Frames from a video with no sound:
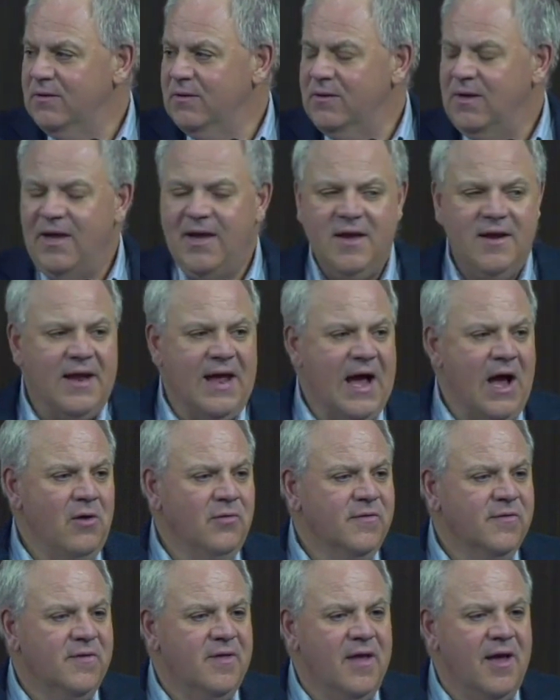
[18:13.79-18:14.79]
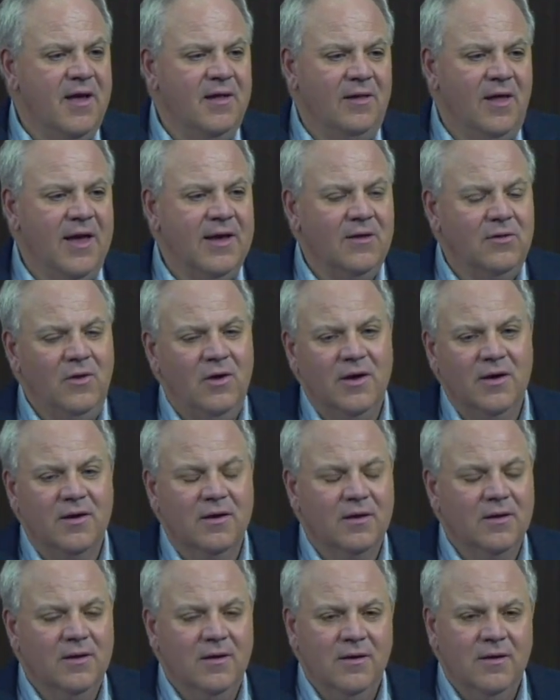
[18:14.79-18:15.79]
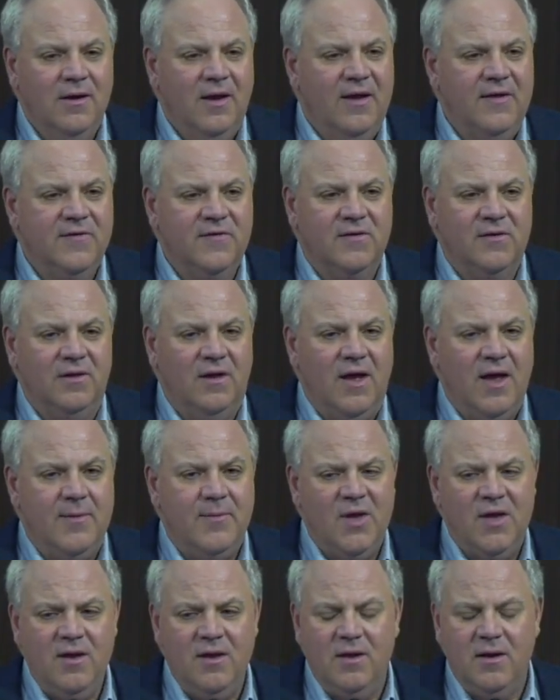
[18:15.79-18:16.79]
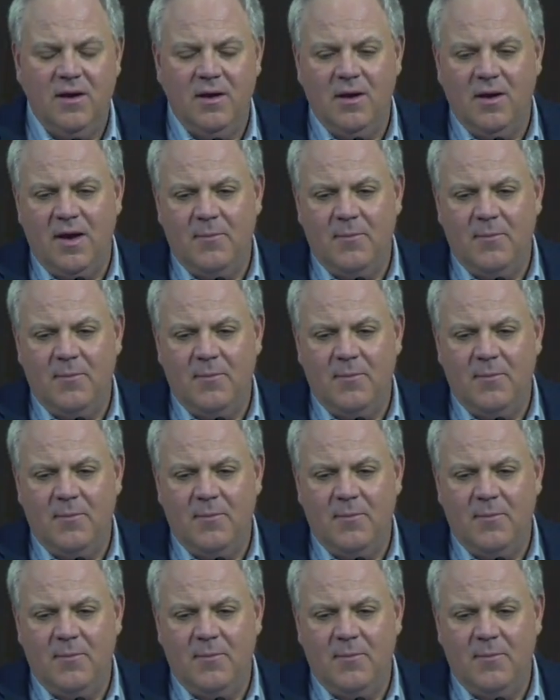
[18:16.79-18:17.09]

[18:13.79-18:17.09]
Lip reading: He announced that, like, look, it's climate,